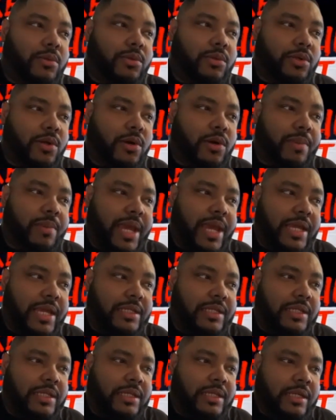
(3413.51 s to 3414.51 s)
You know,
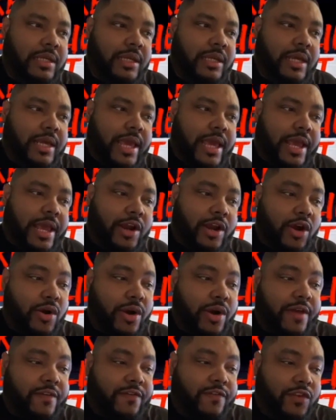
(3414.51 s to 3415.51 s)
Bayley and her
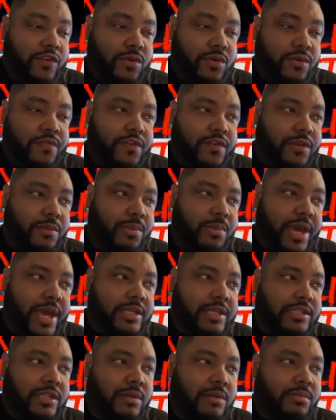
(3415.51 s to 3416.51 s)
have feuded for the
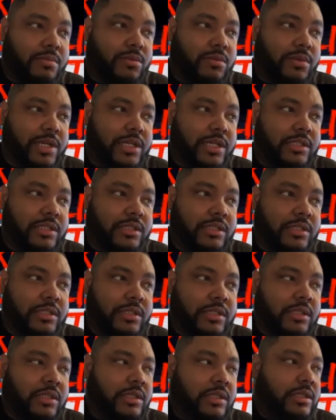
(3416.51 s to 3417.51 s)
past couple of weeks.
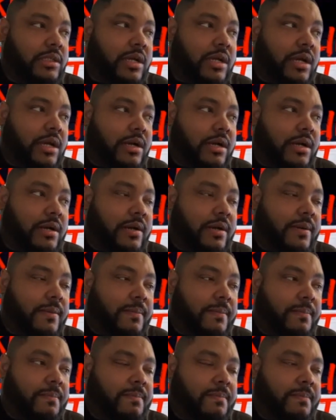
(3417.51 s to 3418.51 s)
Um,
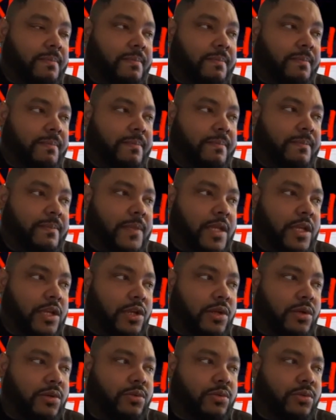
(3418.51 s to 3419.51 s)
you
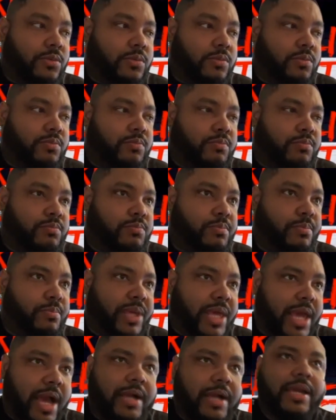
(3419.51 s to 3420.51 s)
know,
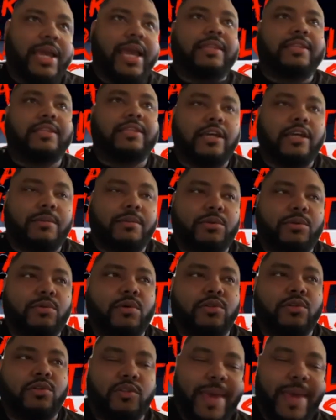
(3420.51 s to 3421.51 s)
Bianca got the W
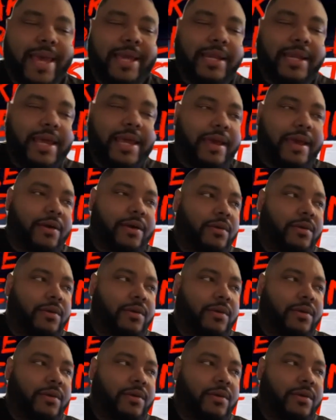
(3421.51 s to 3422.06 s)
on SmackDown.